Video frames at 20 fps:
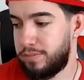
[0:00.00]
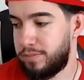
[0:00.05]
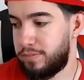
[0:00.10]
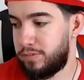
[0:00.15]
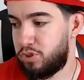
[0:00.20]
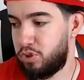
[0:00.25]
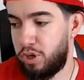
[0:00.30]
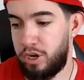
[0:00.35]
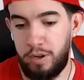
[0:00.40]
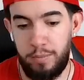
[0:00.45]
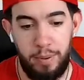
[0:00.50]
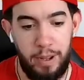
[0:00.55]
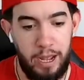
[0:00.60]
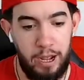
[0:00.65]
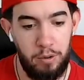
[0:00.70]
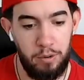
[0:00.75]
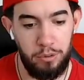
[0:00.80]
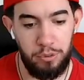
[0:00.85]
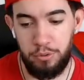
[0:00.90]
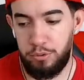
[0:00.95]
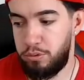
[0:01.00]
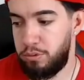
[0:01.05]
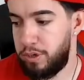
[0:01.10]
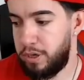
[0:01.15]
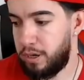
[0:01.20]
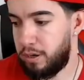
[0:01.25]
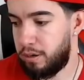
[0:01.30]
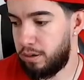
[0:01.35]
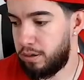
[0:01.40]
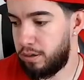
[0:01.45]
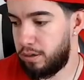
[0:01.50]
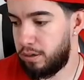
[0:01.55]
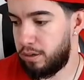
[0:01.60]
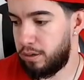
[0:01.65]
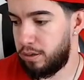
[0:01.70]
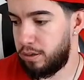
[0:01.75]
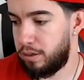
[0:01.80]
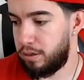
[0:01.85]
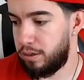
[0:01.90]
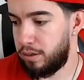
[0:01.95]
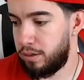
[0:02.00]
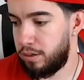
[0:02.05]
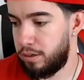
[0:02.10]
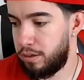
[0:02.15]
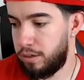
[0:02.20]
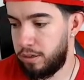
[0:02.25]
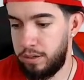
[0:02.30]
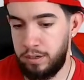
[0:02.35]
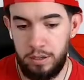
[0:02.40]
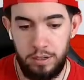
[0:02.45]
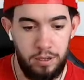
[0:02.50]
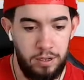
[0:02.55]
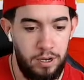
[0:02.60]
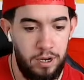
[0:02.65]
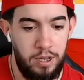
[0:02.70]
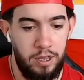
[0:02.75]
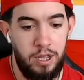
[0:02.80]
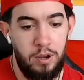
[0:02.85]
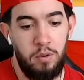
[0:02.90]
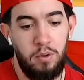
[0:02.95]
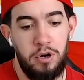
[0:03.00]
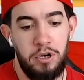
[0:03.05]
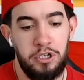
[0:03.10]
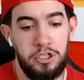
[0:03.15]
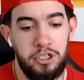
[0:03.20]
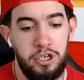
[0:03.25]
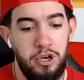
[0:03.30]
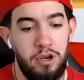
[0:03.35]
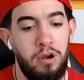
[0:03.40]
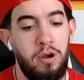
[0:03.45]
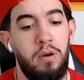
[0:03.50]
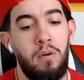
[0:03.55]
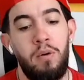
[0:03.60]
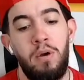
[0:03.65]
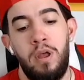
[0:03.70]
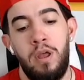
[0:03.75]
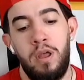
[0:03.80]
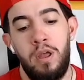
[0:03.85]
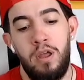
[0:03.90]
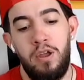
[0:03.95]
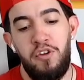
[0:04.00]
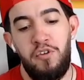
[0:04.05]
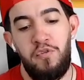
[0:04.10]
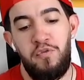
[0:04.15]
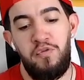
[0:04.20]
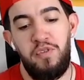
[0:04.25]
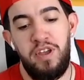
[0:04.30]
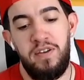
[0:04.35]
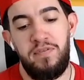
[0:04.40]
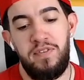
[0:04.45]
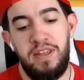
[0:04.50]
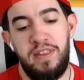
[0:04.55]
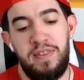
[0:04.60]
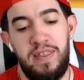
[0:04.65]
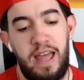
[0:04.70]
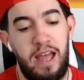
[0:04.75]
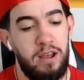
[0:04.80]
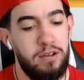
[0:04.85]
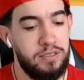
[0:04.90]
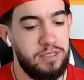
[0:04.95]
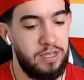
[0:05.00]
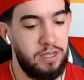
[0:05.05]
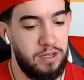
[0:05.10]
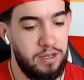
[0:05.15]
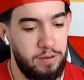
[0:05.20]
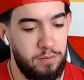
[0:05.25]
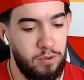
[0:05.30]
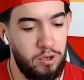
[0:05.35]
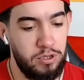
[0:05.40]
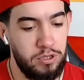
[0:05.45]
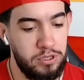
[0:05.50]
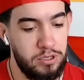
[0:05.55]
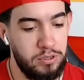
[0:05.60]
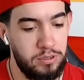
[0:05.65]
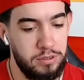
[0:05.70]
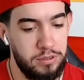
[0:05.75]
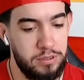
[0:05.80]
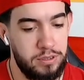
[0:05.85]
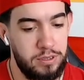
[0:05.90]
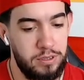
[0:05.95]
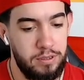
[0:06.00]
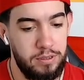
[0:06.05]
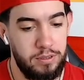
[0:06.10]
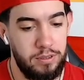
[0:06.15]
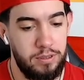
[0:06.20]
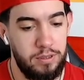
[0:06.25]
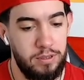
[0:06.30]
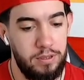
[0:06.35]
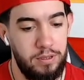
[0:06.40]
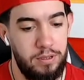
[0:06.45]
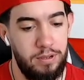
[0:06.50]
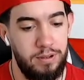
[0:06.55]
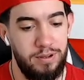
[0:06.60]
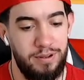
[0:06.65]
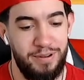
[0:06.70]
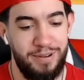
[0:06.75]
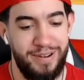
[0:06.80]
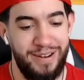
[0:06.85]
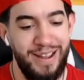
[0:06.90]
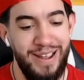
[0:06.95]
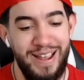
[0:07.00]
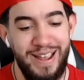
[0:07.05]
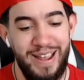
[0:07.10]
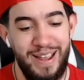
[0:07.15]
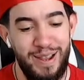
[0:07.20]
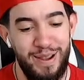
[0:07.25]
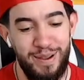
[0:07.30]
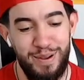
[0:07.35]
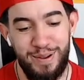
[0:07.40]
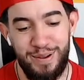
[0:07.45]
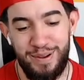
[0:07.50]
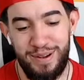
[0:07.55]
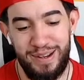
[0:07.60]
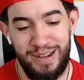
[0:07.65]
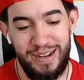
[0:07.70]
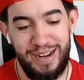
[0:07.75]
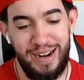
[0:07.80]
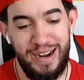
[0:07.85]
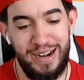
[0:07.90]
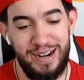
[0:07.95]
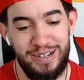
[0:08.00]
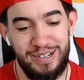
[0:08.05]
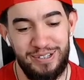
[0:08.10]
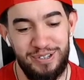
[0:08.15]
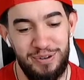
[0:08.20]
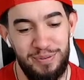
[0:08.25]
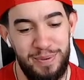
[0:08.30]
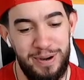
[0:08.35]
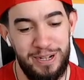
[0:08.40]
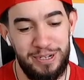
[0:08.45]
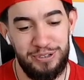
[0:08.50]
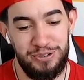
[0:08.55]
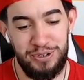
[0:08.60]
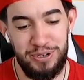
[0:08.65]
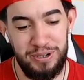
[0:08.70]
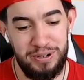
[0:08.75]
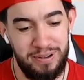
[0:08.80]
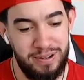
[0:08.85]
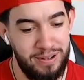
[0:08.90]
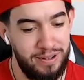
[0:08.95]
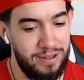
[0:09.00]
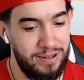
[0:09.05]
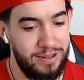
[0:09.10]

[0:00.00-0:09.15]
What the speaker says: Trying to power through here. And they want to show 50,000 commercials at a 2-minute drill.